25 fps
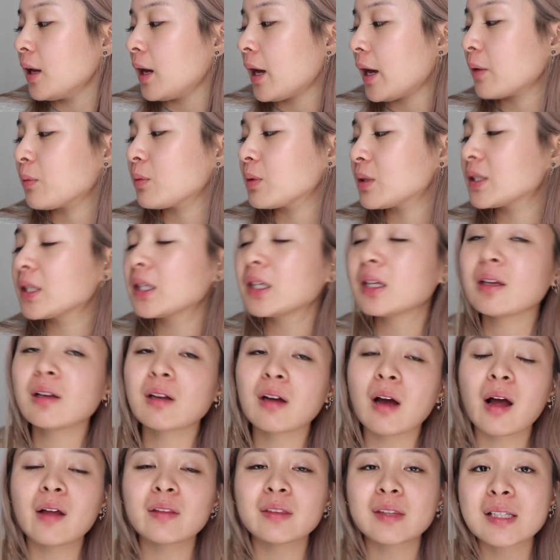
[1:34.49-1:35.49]
I recently
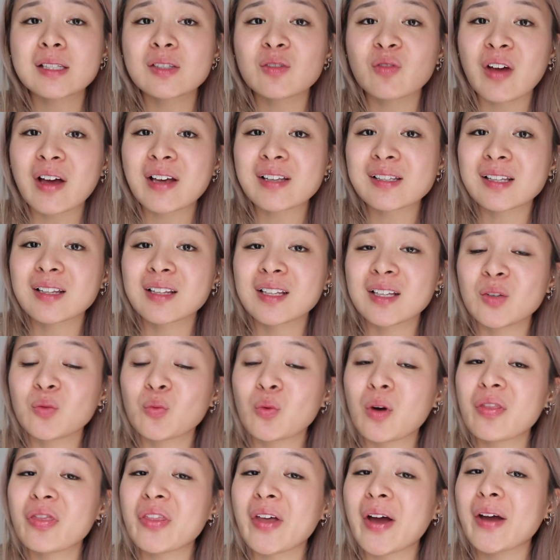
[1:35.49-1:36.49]
got this Vaseline
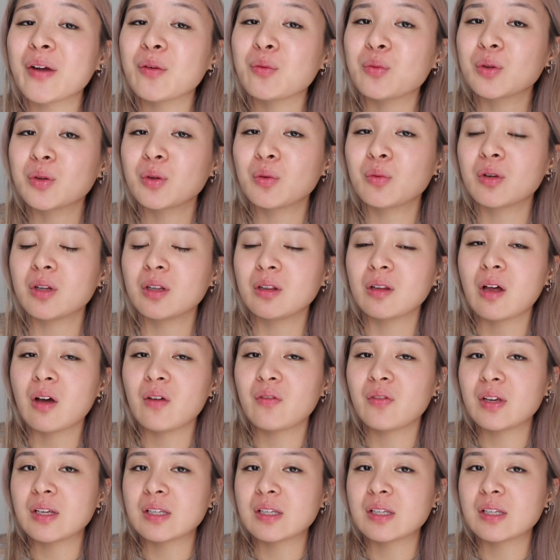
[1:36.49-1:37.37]
one that I really love.